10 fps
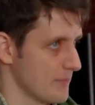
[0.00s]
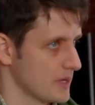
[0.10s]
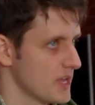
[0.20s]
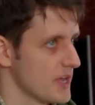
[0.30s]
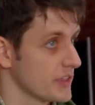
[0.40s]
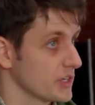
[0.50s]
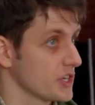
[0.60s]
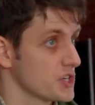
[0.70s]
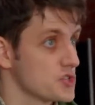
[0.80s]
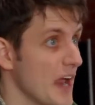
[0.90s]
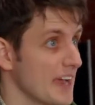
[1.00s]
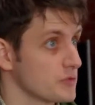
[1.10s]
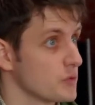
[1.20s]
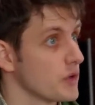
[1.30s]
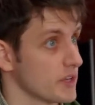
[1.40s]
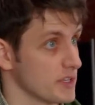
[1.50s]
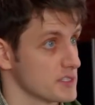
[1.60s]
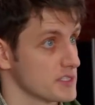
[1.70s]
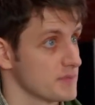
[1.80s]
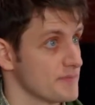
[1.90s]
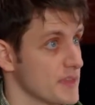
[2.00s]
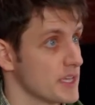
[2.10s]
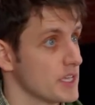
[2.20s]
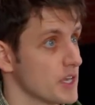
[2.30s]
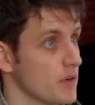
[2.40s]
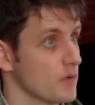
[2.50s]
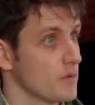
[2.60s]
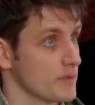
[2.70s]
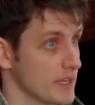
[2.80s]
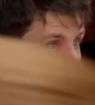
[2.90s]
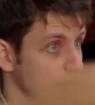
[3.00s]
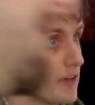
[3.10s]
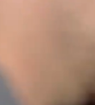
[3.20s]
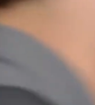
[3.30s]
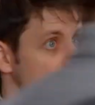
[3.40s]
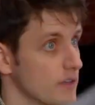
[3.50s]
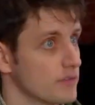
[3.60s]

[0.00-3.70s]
some months or even some years doing research.